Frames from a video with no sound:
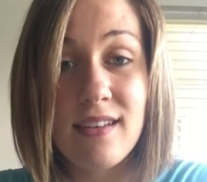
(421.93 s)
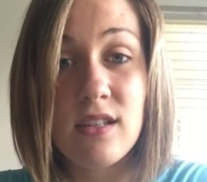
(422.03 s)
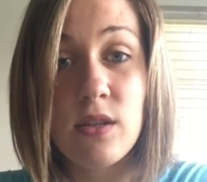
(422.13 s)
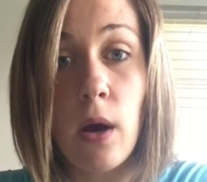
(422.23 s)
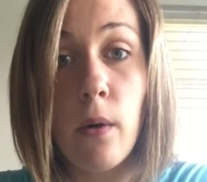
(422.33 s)

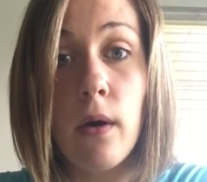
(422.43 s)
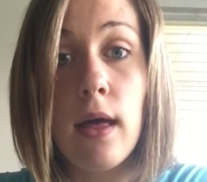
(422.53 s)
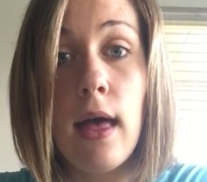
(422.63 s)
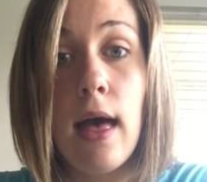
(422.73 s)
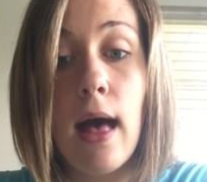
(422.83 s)
So
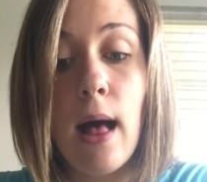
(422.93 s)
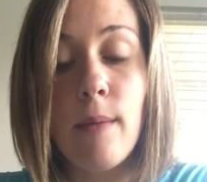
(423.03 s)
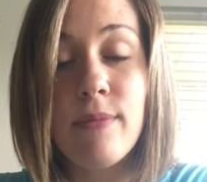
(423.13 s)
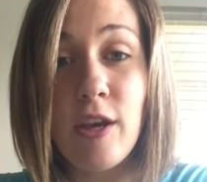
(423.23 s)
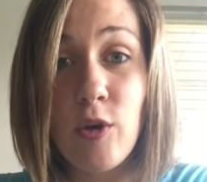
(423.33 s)

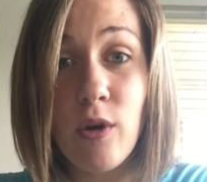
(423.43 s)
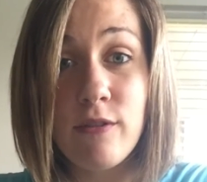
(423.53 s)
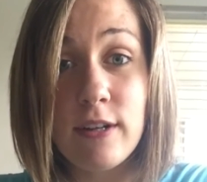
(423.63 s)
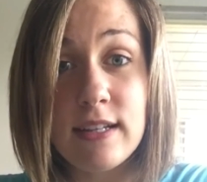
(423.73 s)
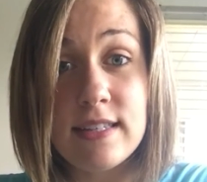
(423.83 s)
thank you all
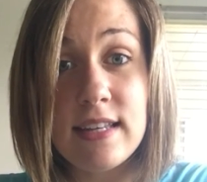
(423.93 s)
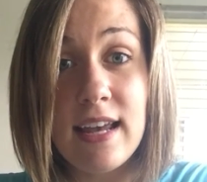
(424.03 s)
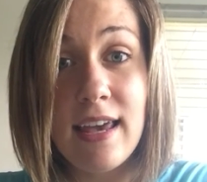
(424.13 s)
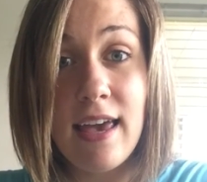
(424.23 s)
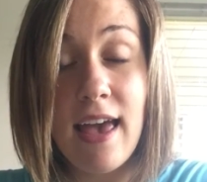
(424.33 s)
for
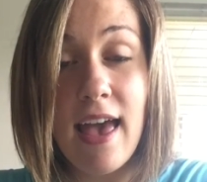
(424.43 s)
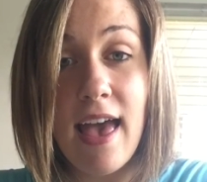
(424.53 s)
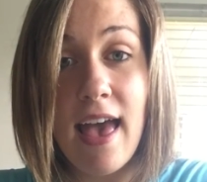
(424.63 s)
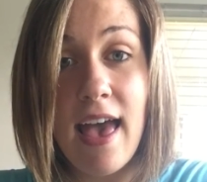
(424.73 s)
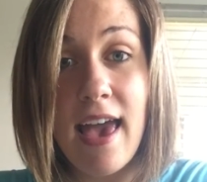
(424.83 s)
listening,
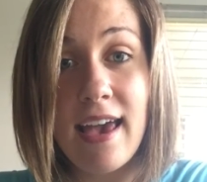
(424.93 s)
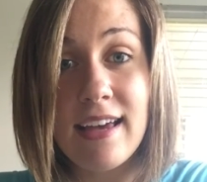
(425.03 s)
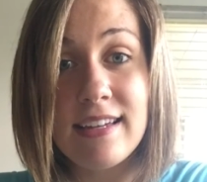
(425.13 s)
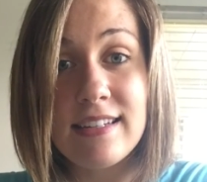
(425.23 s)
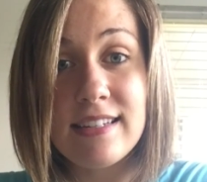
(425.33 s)

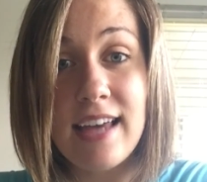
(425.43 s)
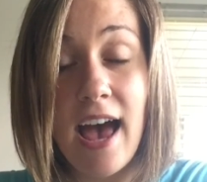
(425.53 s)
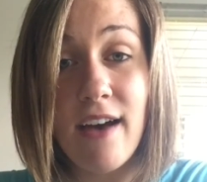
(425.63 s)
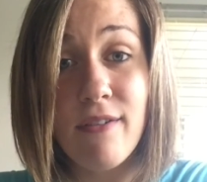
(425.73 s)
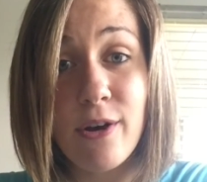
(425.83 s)
and
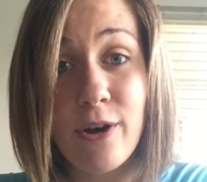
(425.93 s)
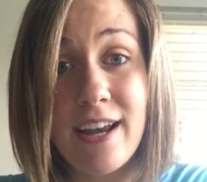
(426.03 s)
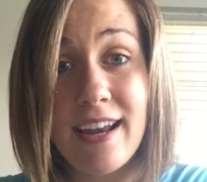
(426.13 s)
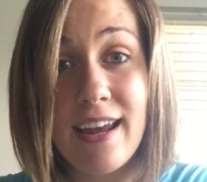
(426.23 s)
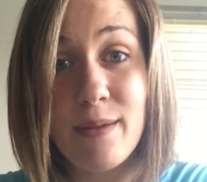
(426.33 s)
have a
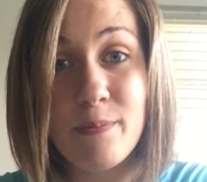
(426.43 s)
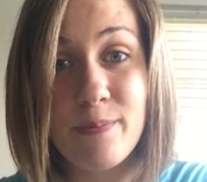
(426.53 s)
great night.